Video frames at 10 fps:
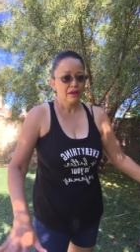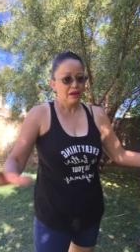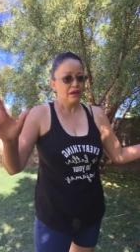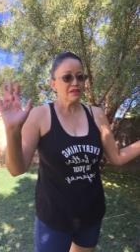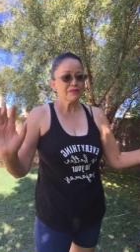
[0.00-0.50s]

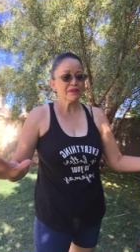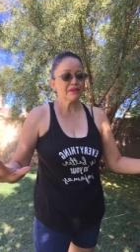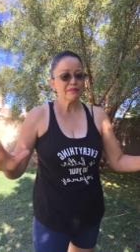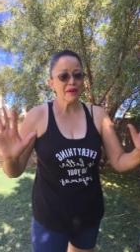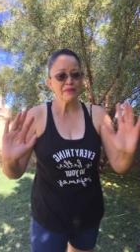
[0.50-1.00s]
Unless, you
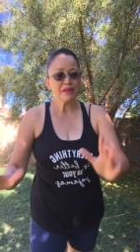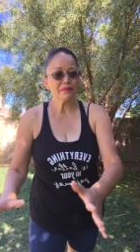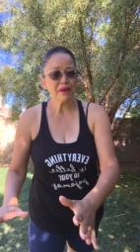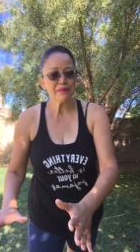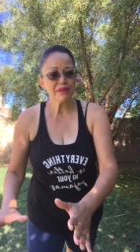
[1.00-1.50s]
know, maybe, you're not,
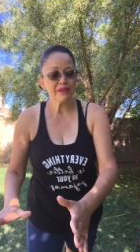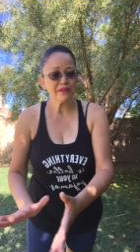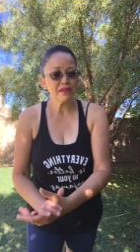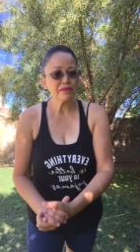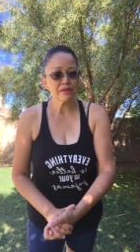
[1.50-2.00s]
maybe you're not, you're
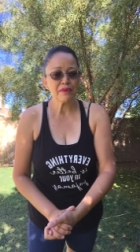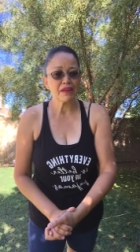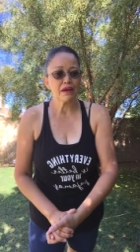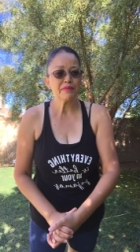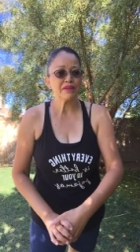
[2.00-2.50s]
not doing them right
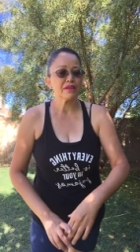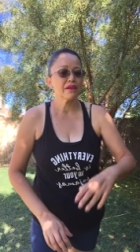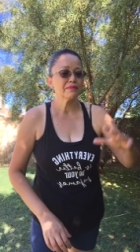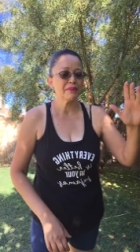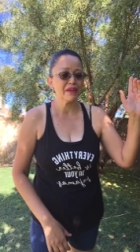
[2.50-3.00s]
now, but
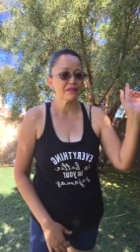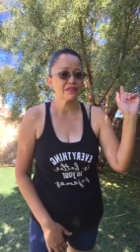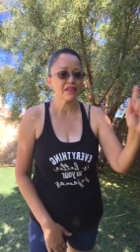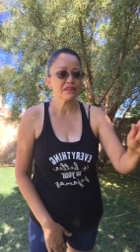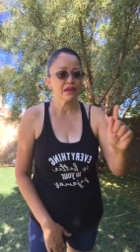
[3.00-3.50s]
make
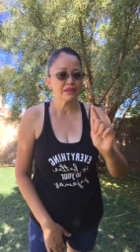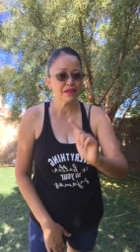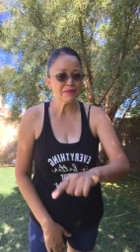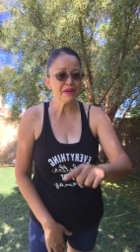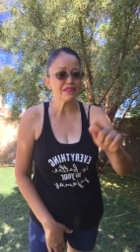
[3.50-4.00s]
set
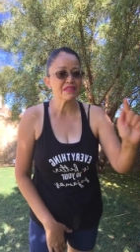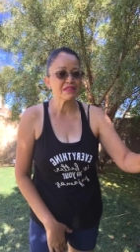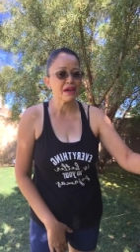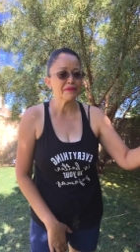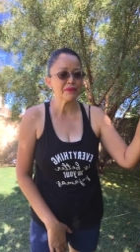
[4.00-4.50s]
10 minutes
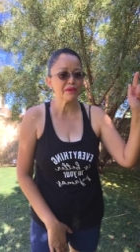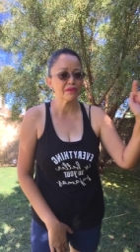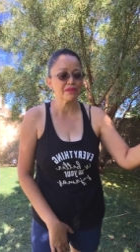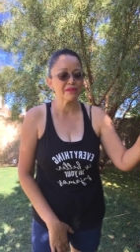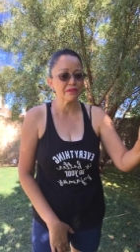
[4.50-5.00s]
aside for you
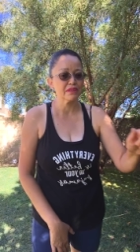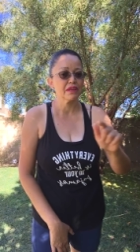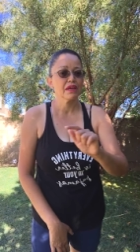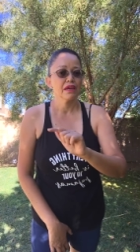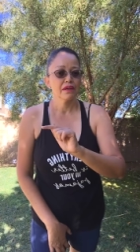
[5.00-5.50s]
to do,
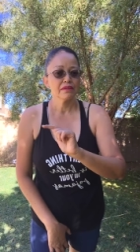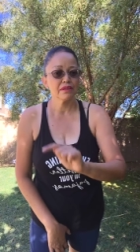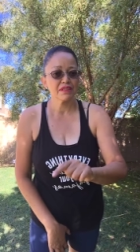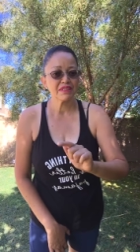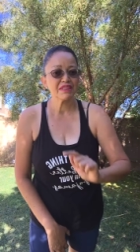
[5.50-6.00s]
do
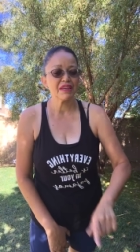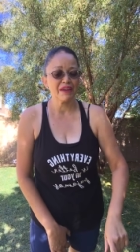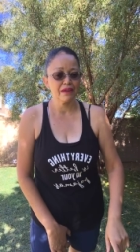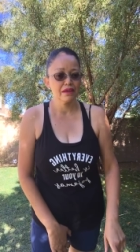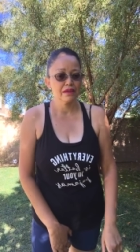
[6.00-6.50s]
this
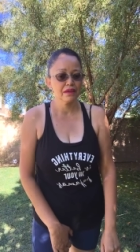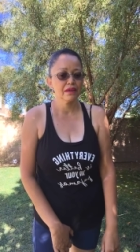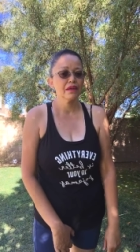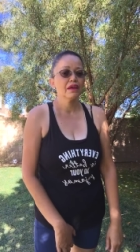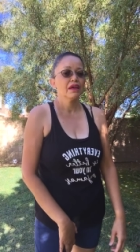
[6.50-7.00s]
today.
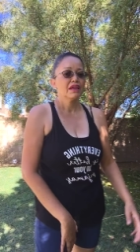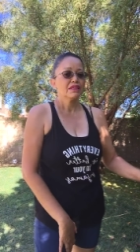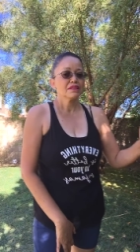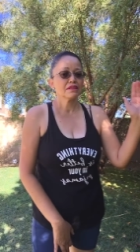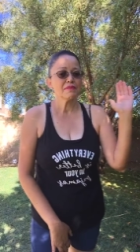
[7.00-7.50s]

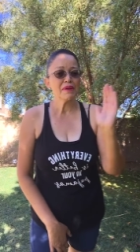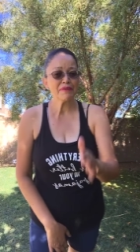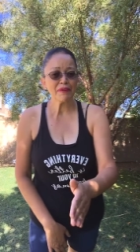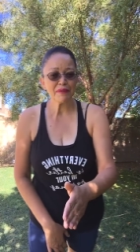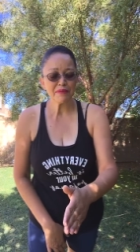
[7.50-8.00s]
Send me a
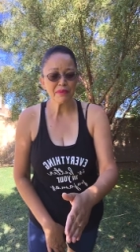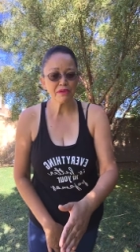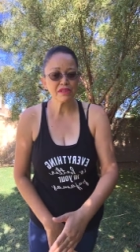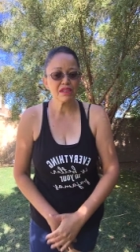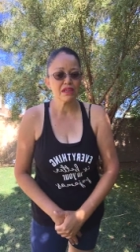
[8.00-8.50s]
favorite
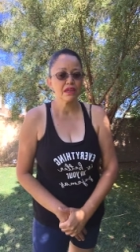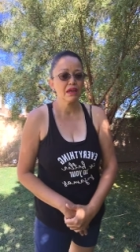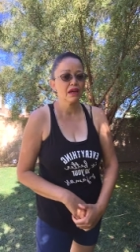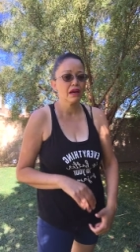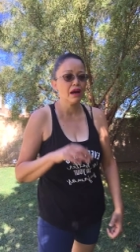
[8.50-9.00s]

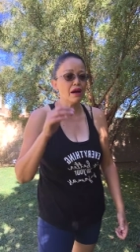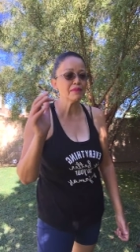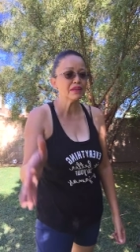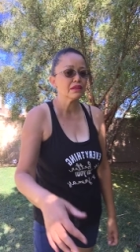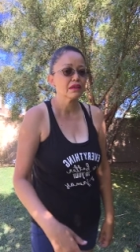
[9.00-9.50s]
emoji, comment,